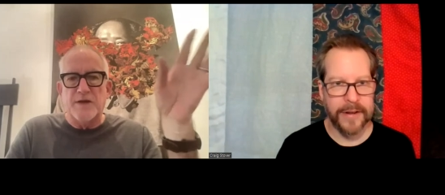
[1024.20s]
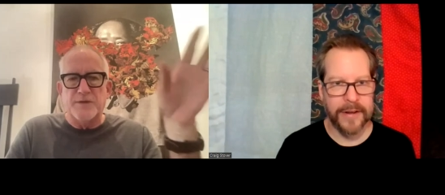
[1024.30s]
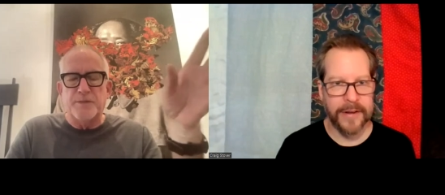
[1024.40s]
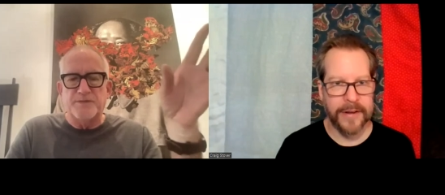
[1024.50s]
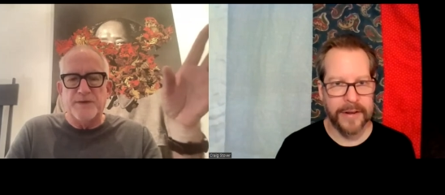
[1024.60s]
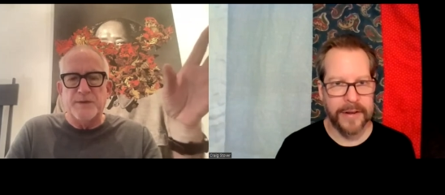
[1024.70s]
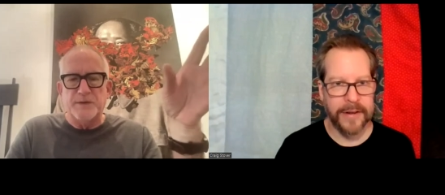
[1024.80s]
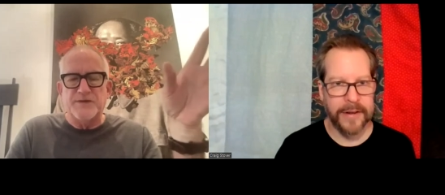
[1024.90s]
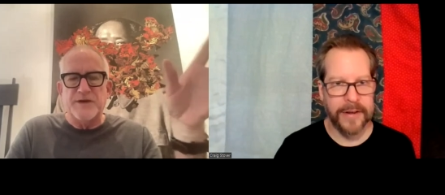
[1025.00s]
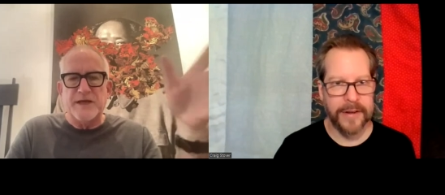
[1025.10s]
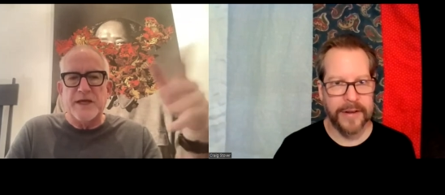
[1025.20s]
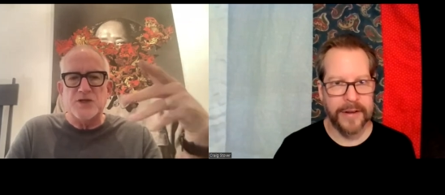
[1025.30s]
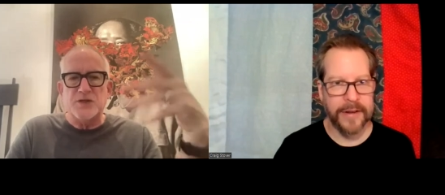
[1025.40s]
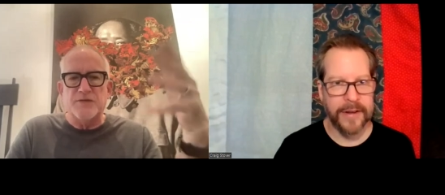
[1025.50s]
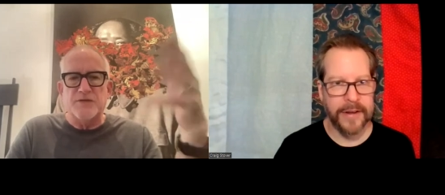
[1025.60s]
Speaker 1: other people's
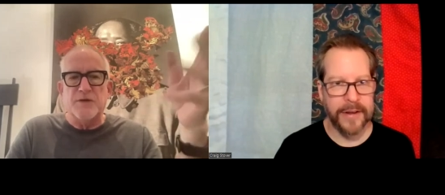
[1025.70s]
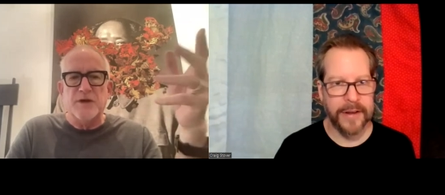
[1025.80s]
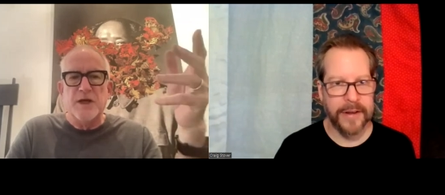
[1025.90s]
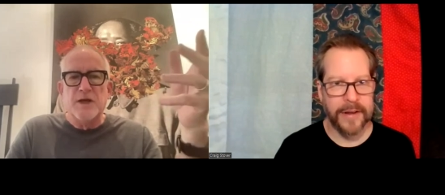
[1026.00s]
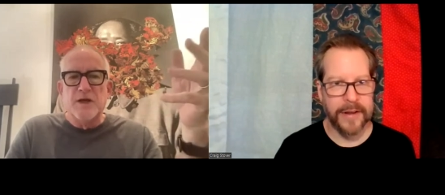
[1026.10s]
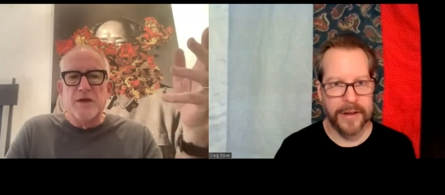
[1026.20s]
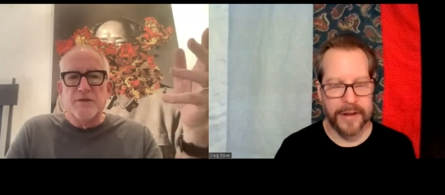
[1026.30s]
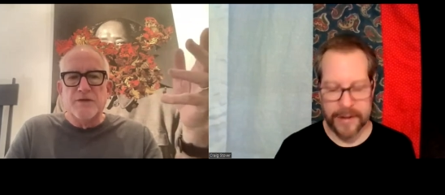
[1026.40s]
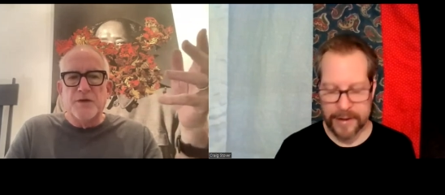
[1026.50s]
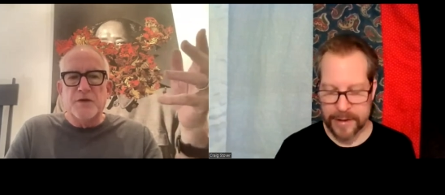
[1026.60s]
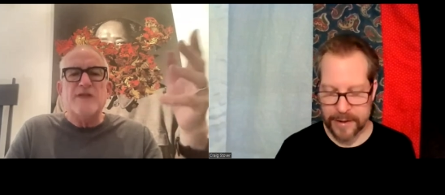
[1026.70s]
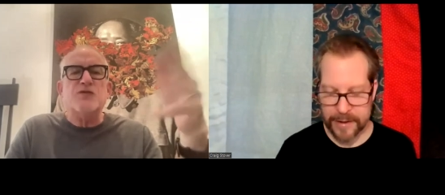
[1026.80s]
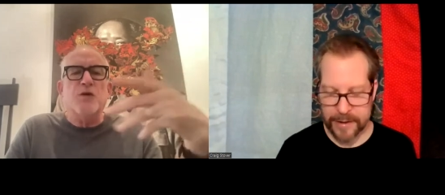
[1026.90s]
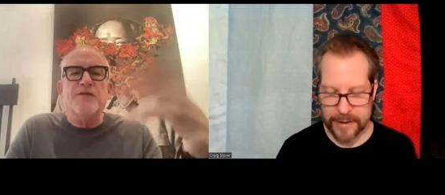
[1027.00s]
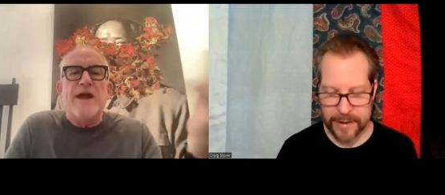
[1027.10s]
vacation photo,
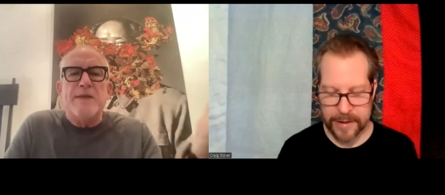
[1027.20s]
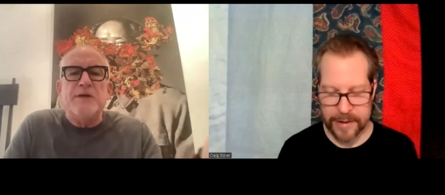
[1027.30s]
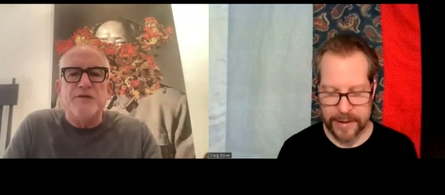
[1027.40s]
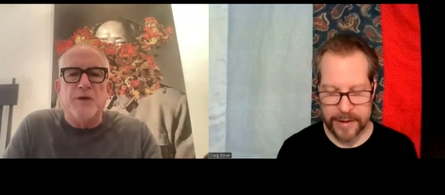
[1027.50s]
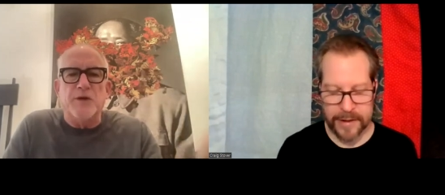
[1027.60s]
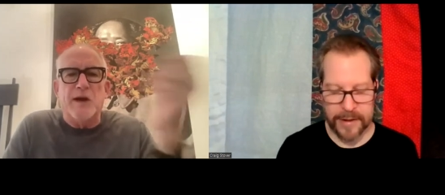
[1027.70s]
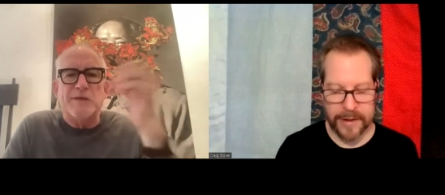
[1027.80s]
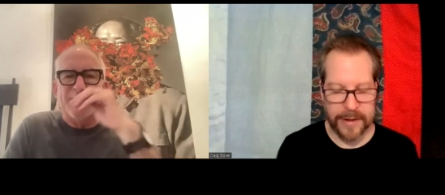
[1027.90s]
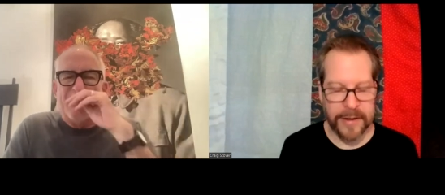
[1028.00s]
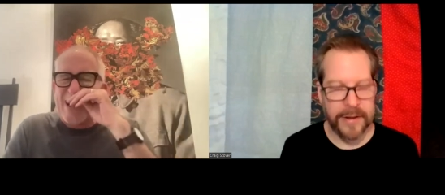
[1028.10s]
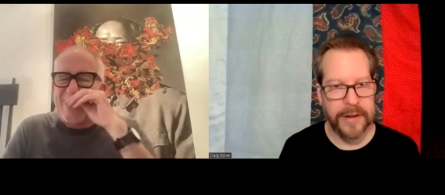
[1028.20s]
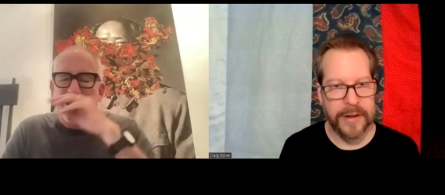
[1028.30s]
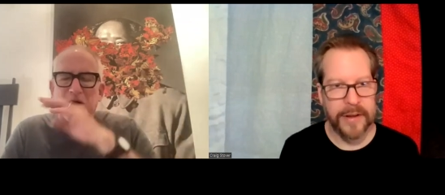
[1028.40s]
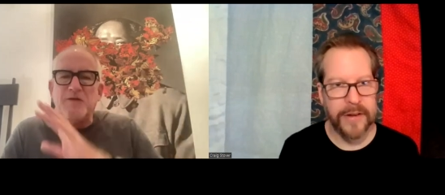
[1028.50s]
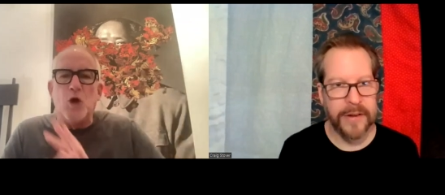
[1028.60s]
photographs or family photographs. I
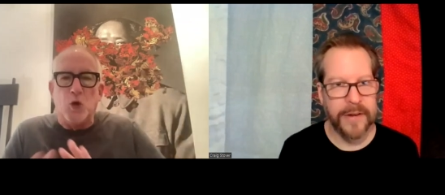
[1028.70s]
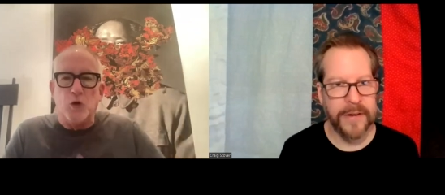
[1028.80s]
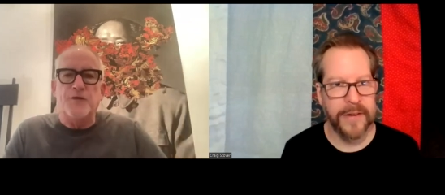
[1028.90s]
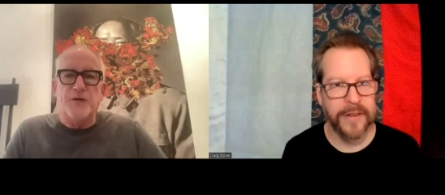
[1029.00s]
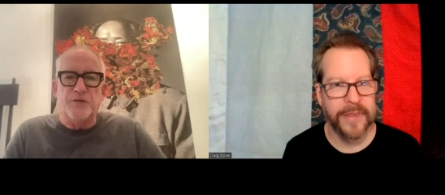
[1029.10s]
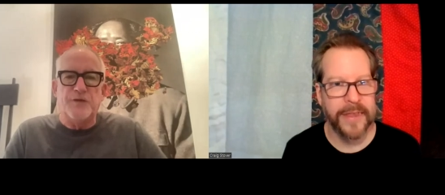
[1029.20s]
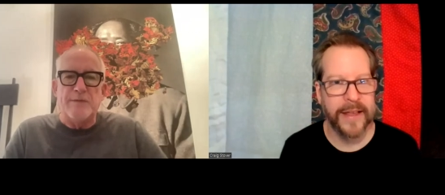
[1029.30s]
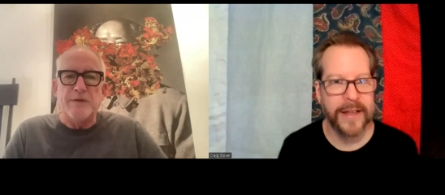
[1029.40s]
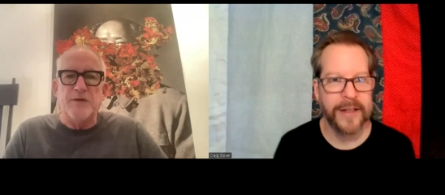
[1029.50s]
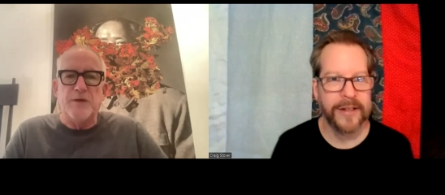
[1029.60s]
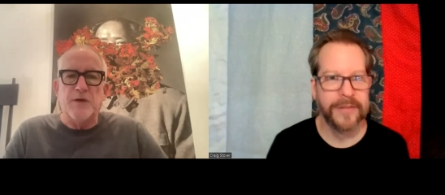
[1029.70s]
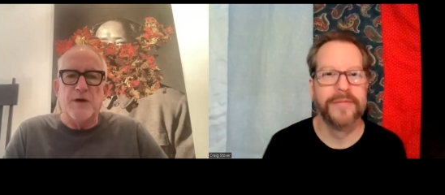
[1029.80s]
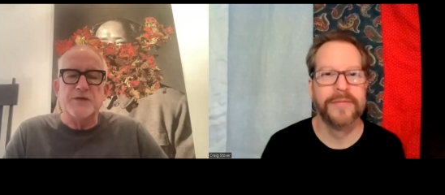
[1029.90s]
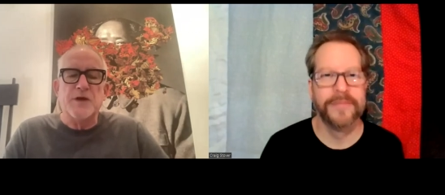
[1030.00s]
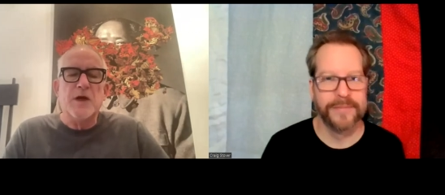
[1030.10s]
love old family
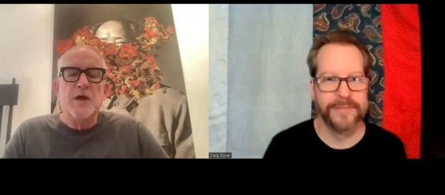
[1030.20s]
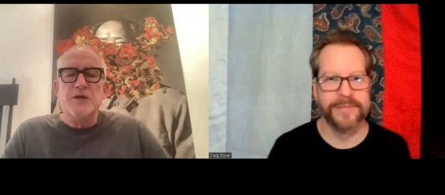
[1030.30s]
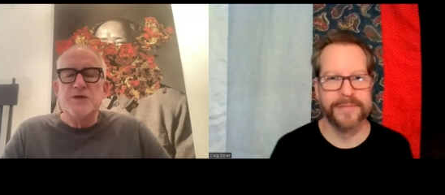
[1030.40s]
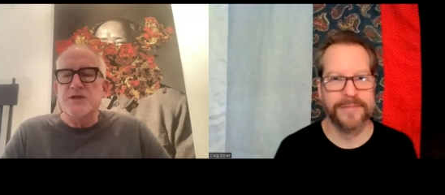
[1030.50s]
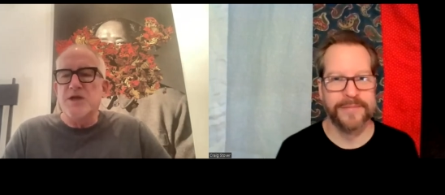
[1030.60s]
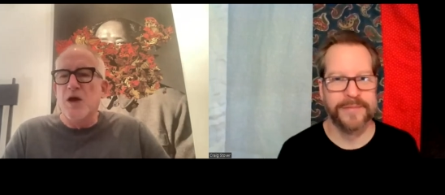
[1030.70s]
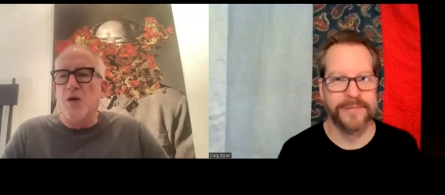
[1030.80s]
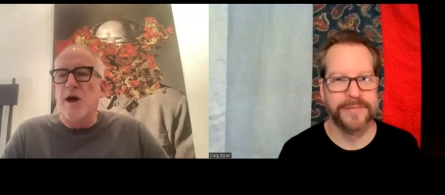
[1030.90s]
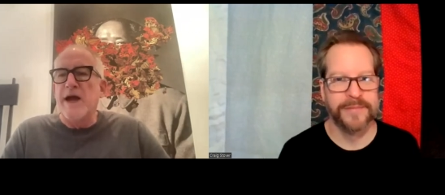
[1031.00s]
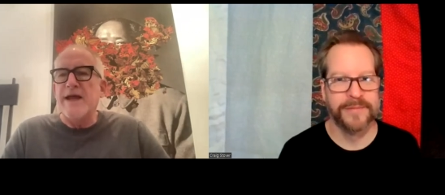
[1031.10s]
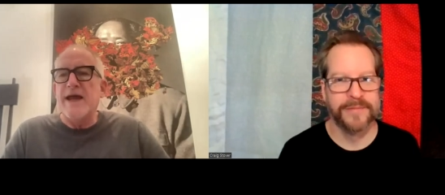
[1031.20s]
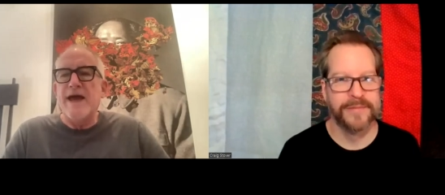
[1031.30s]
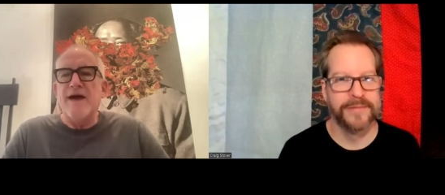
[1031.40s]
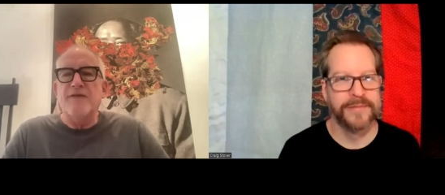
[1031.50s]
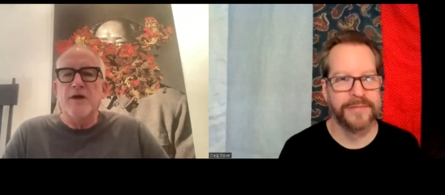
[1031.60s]
photographs. Mm. So I
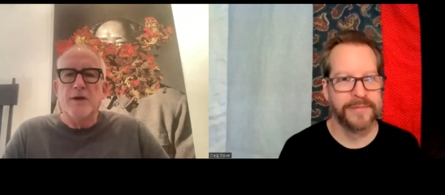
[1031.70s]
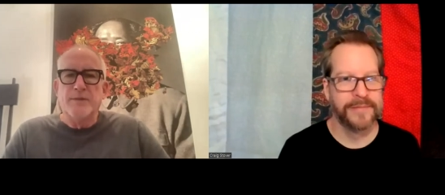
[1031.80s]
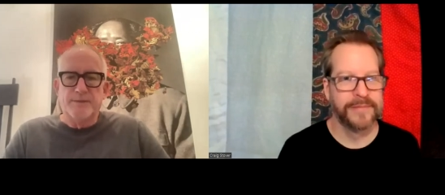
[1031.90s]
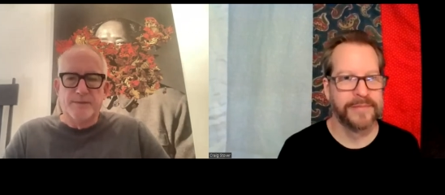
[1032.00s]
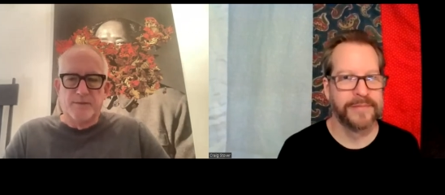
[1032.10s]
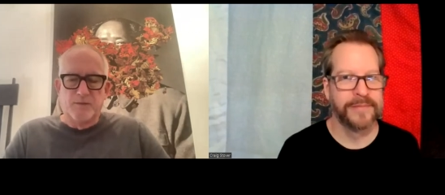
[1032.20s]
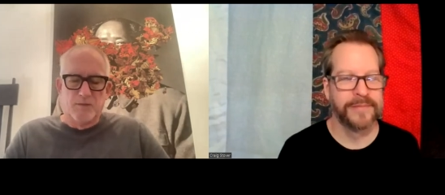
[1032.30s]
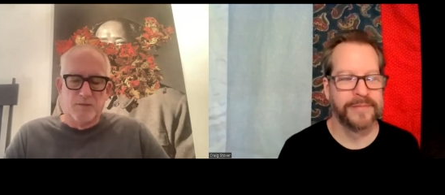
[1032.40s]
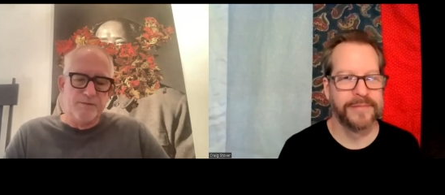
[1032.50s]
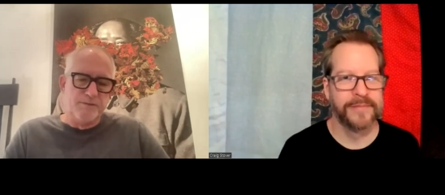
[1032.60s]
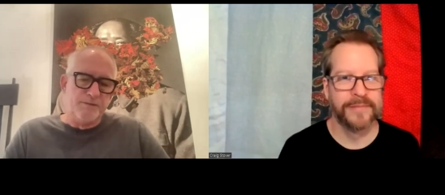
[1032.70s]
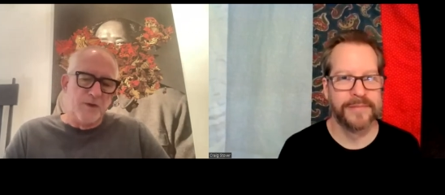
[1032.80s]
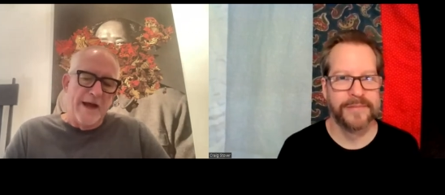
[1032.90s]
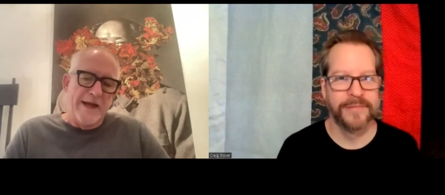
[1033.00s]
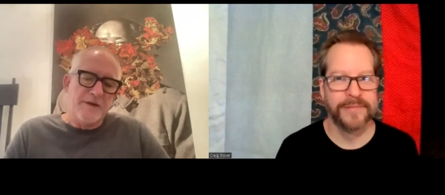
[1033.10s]
have,
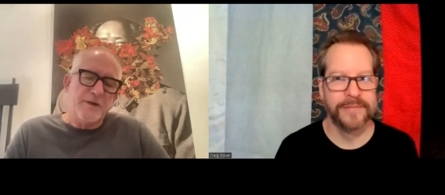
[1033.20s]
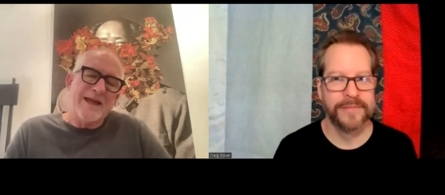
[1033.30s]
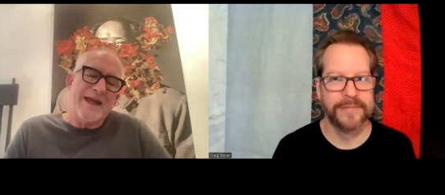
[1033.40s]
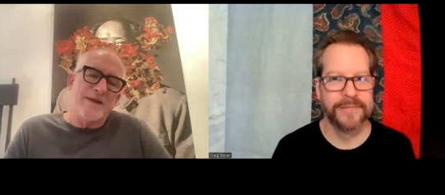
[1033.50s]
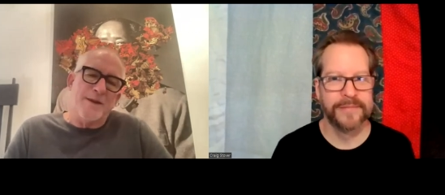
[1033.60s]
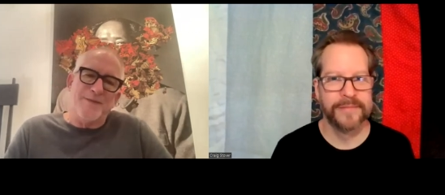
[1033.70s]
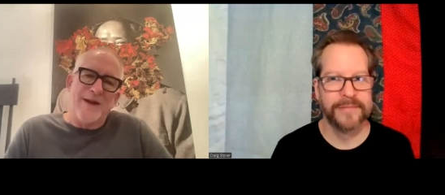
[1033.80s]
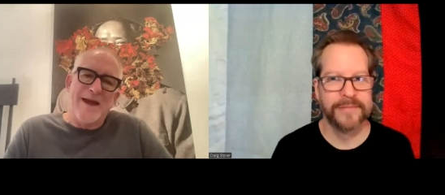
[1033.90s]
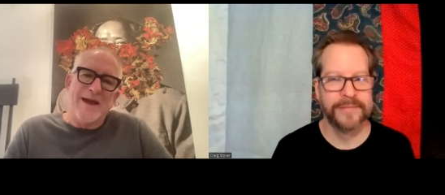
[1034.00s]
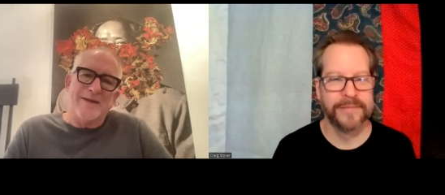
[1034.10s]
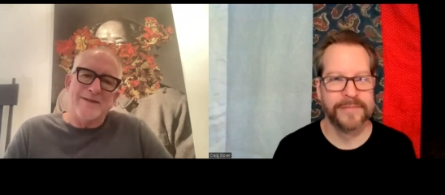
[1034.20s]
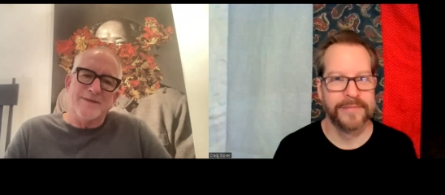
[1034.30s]
I either get them at